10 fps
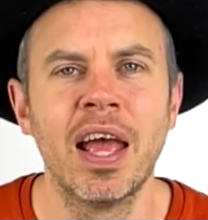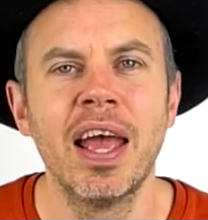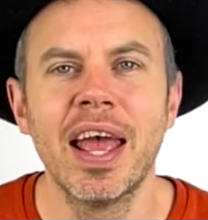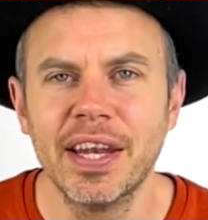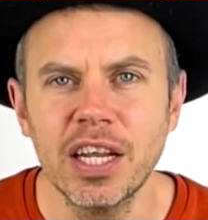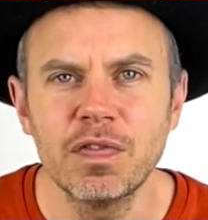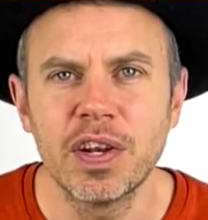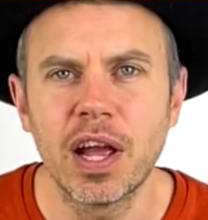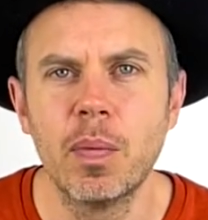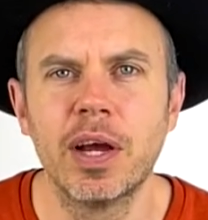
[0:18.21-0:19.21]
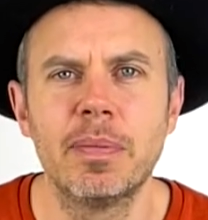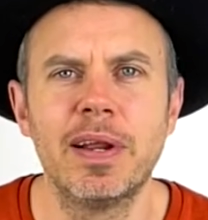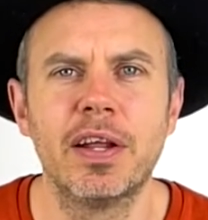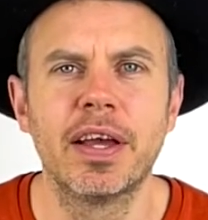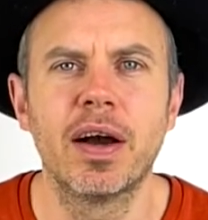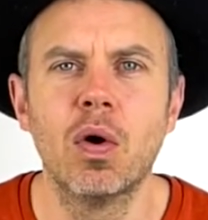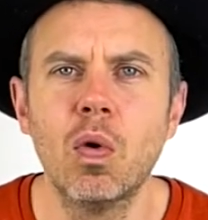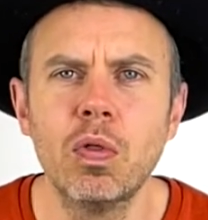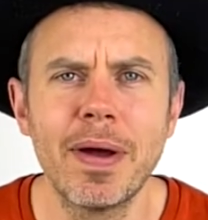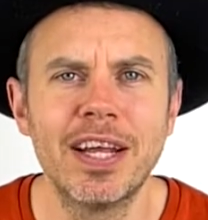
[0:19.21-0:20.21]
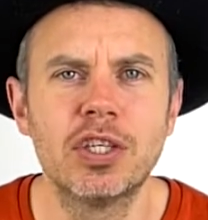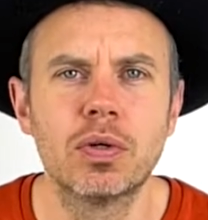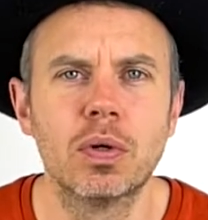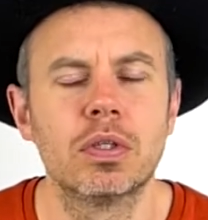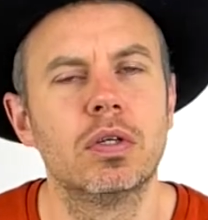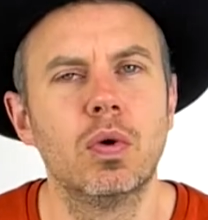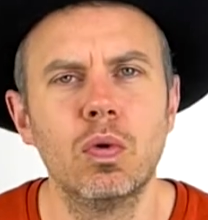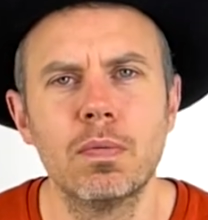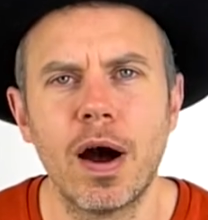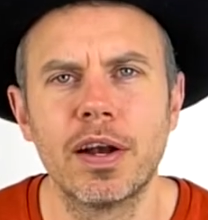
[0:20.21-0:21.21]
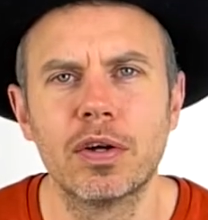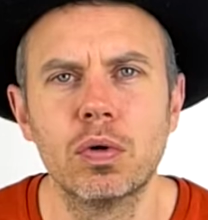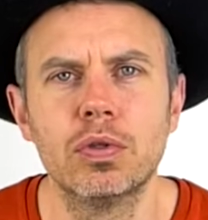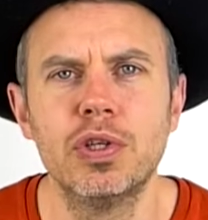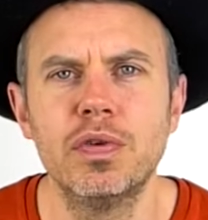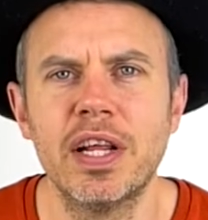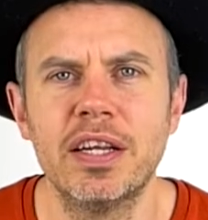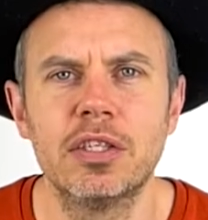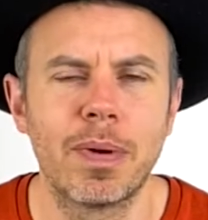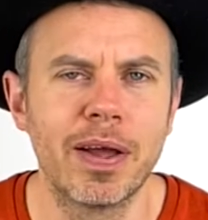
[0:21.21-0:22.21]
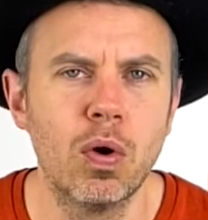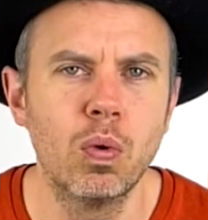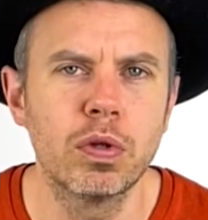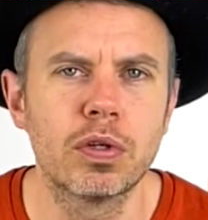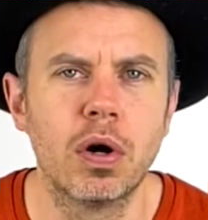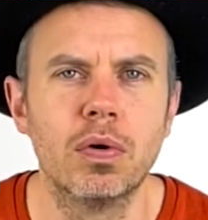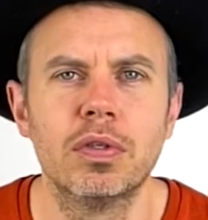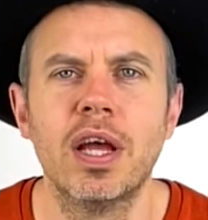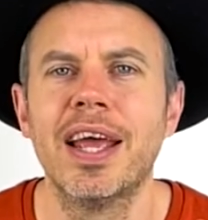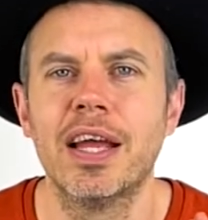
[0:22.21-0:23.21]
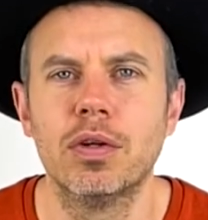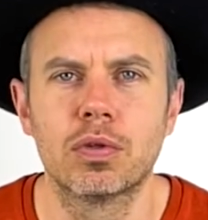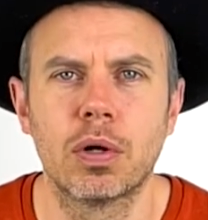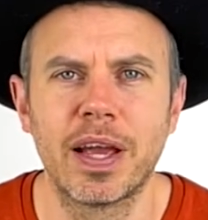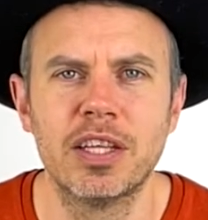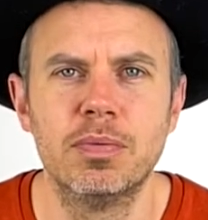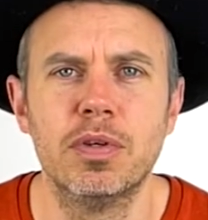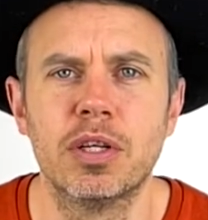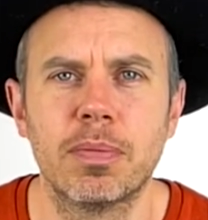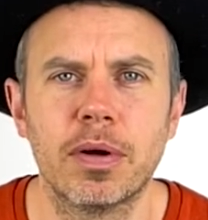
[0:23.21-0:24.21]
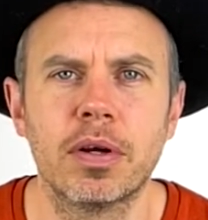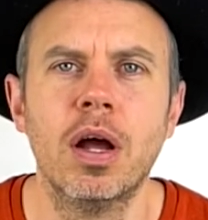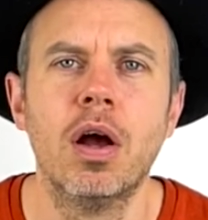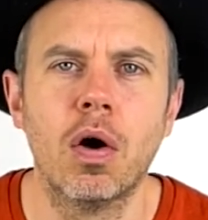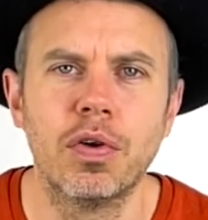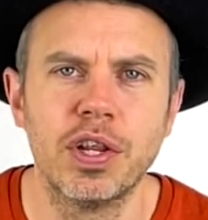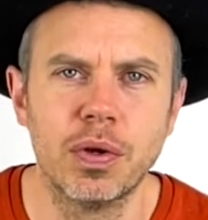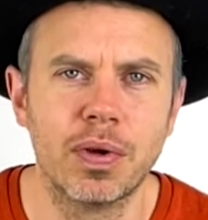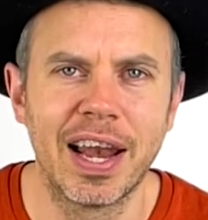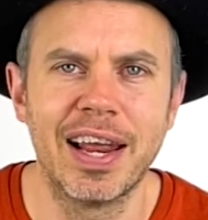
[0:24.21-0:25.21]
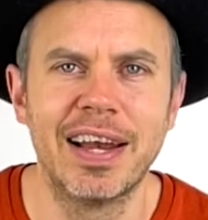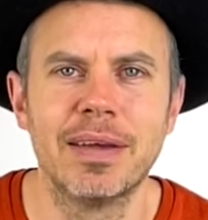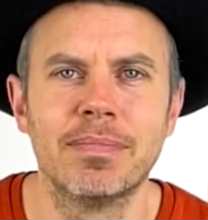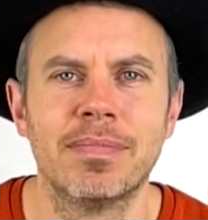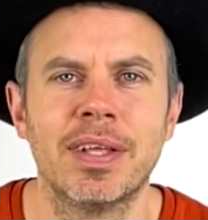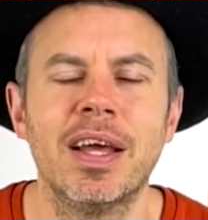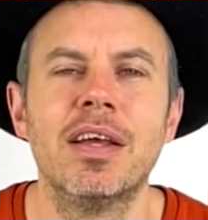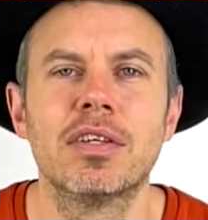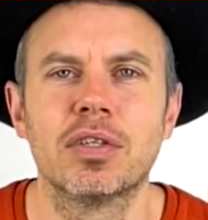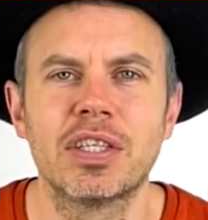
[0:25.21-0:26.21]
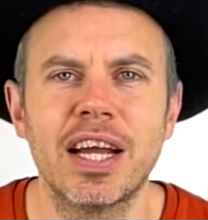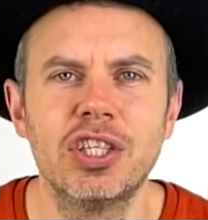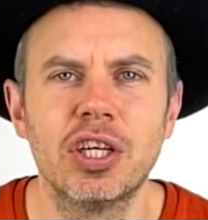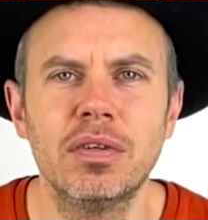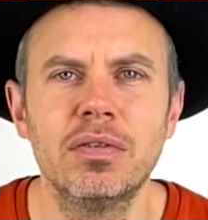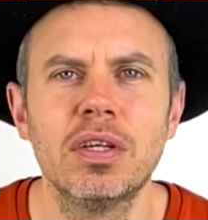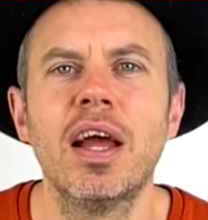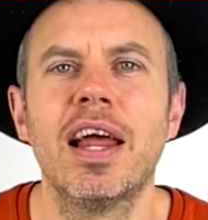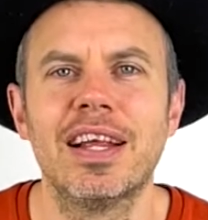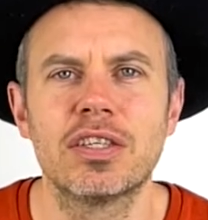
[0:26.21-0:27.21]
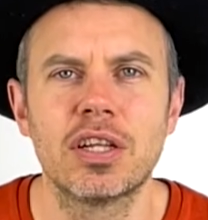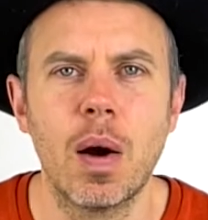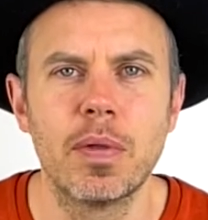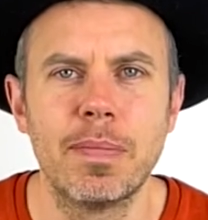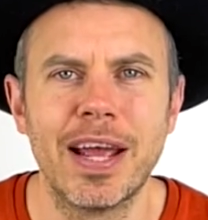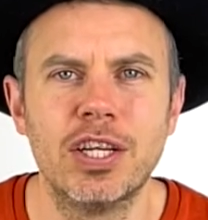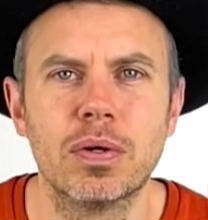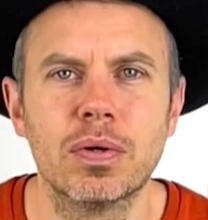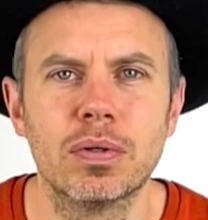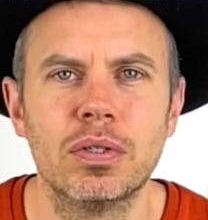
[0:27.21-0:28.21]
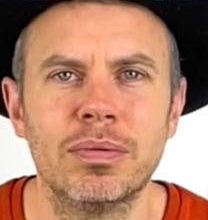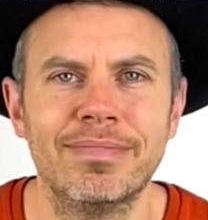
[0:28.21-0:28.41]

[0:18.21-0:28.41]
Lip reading: In this video, we're going to be looking at all the major chords and all the minor chords you need to play all the songs in your Tom Gates music book on the ukulele. So stay tuned and let's start with the major chords.